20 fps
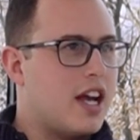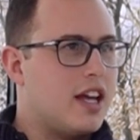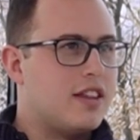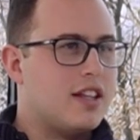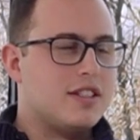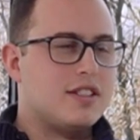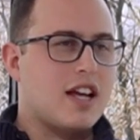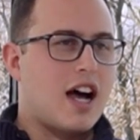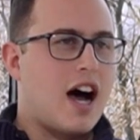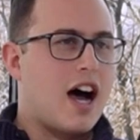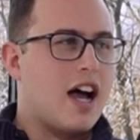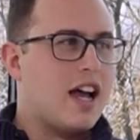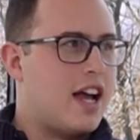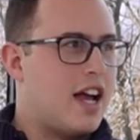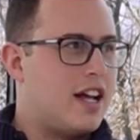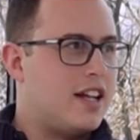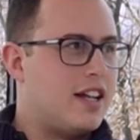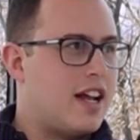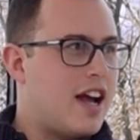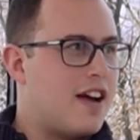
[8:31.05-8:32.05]
That's
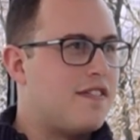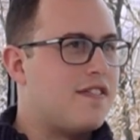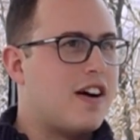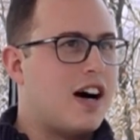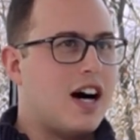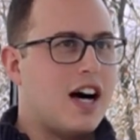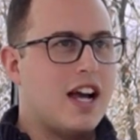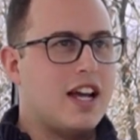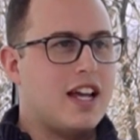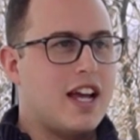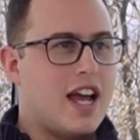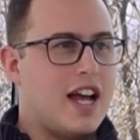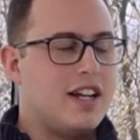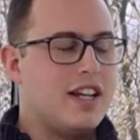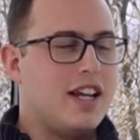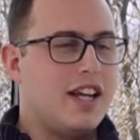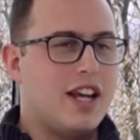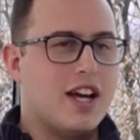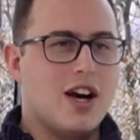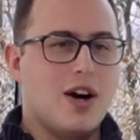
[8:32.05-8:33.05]

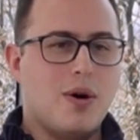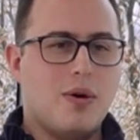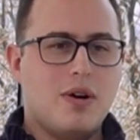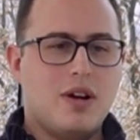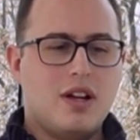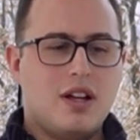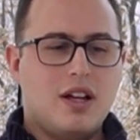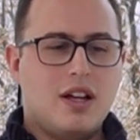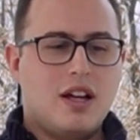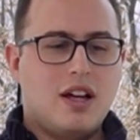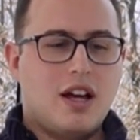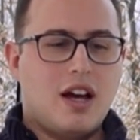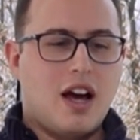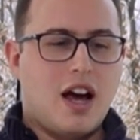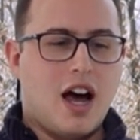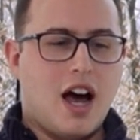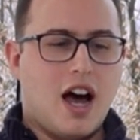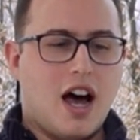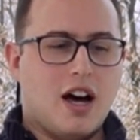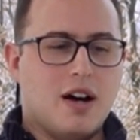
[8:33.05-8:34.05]
INFINEO
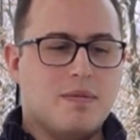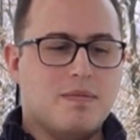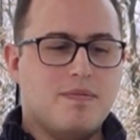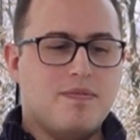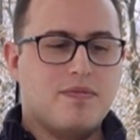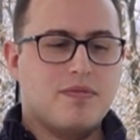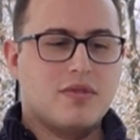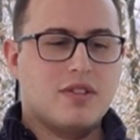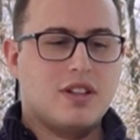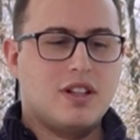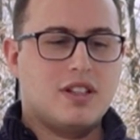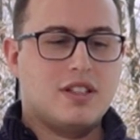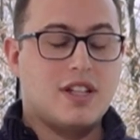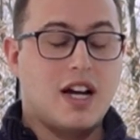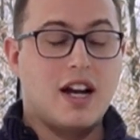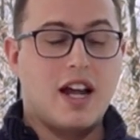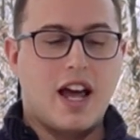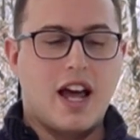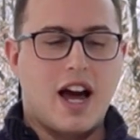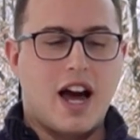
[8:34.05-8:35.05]

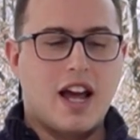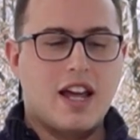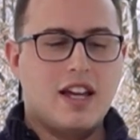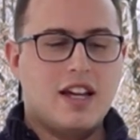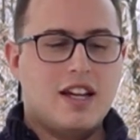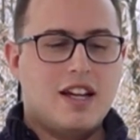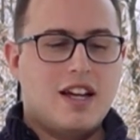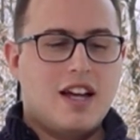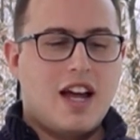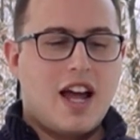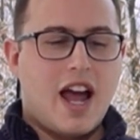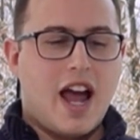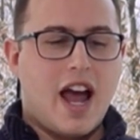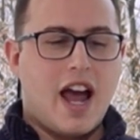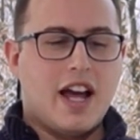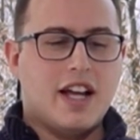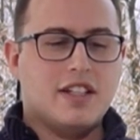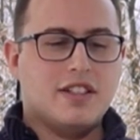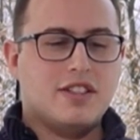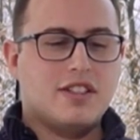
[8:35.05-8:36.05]
.ai.
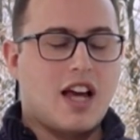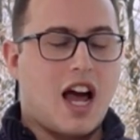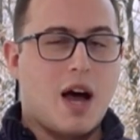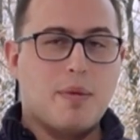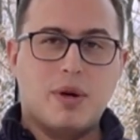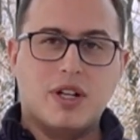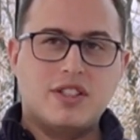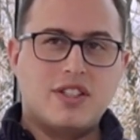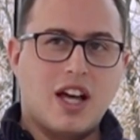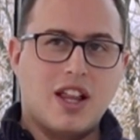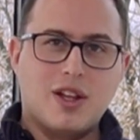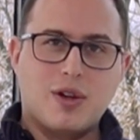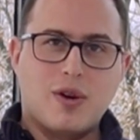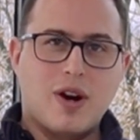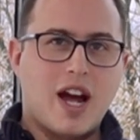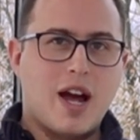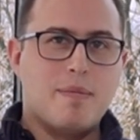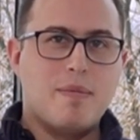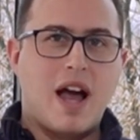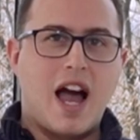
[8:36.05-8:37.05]
And I'm on
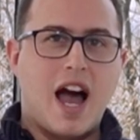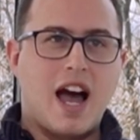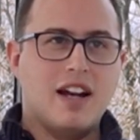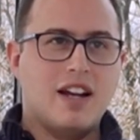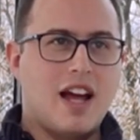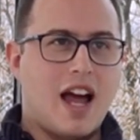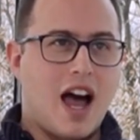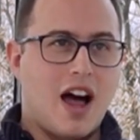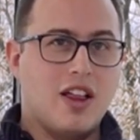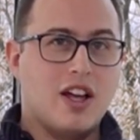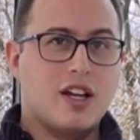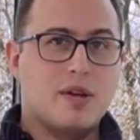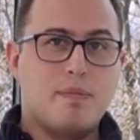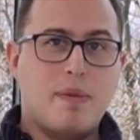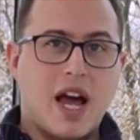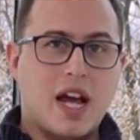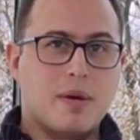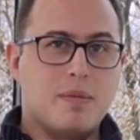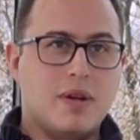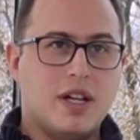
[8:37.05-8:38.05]
Telegram at Alec
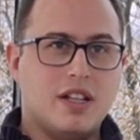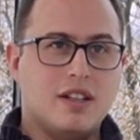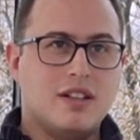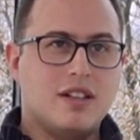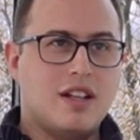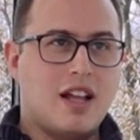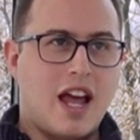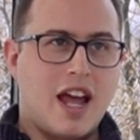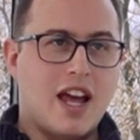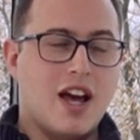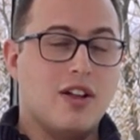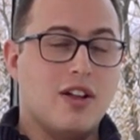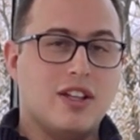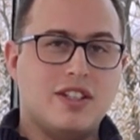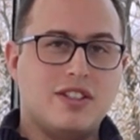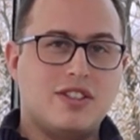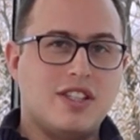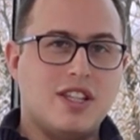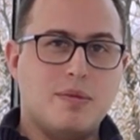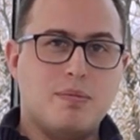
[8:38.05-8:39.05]
Beckman,
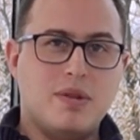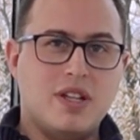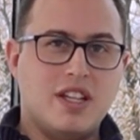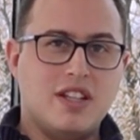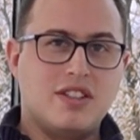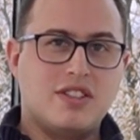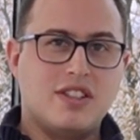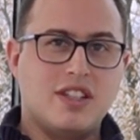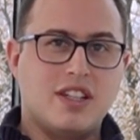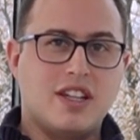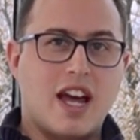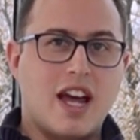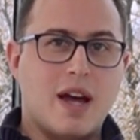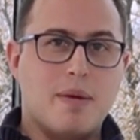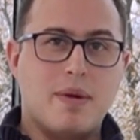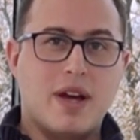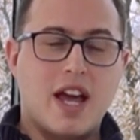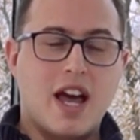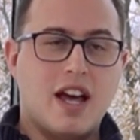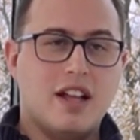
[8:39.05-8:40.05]

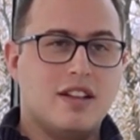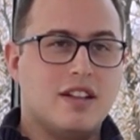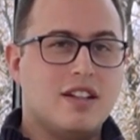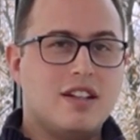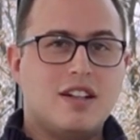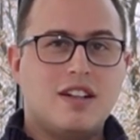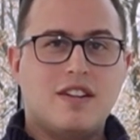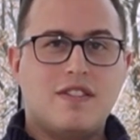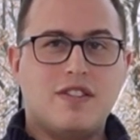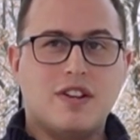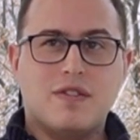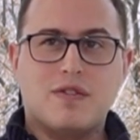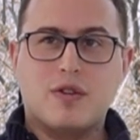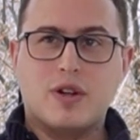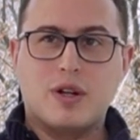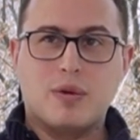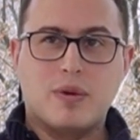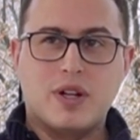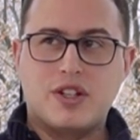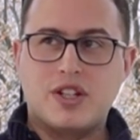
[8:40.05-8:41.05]
AlecBeckman. Feel free to
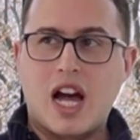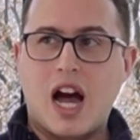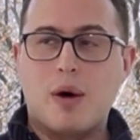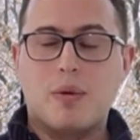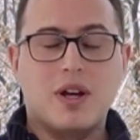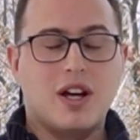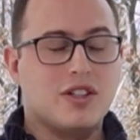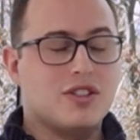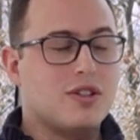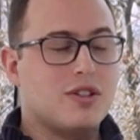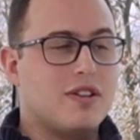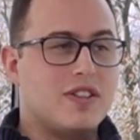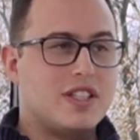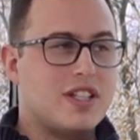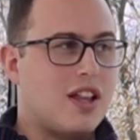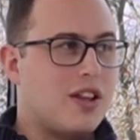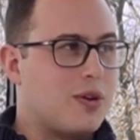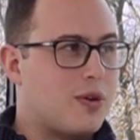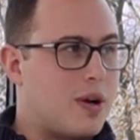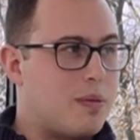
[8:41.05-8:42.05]
reach out. We also have a
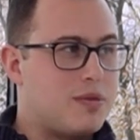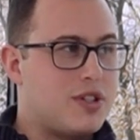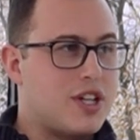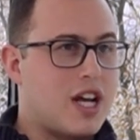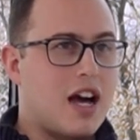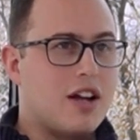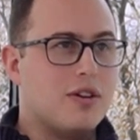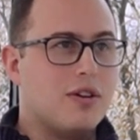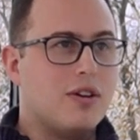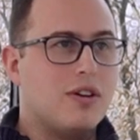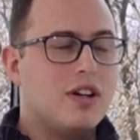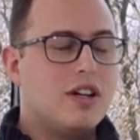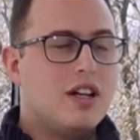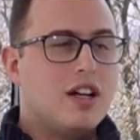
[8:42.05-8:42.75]
Telegram channel.